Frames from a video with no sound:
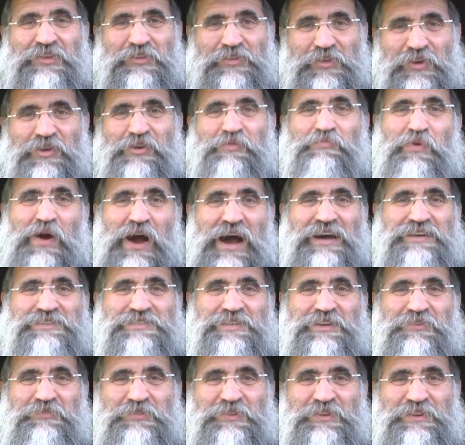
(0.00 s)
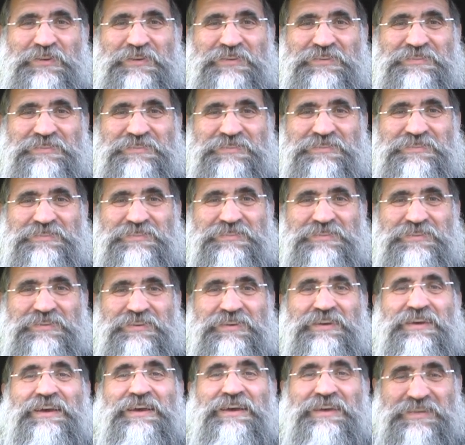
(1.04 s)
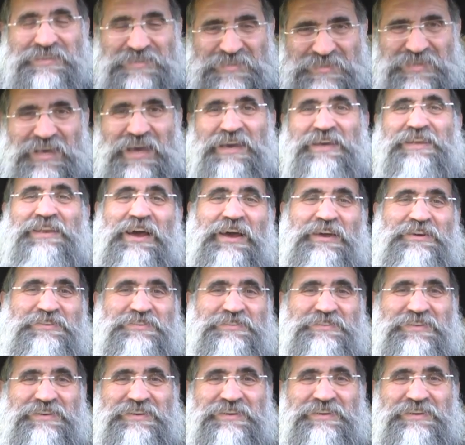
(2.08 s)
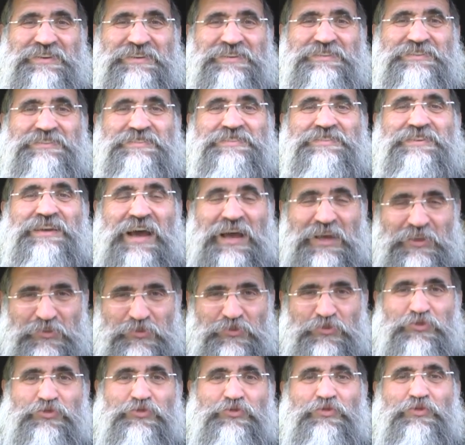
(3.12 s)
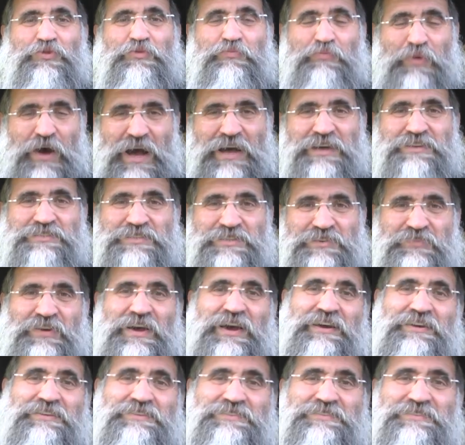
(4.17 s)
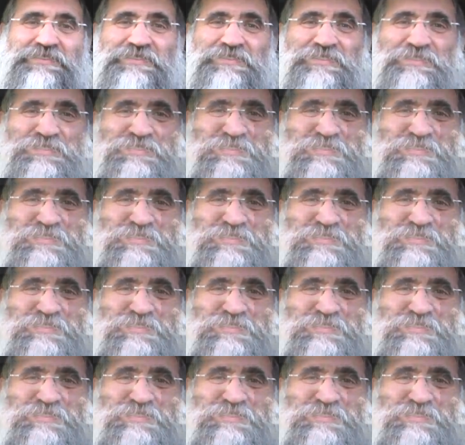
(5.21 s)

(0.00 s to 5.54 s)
think positive things, say nice things, and do positive acts.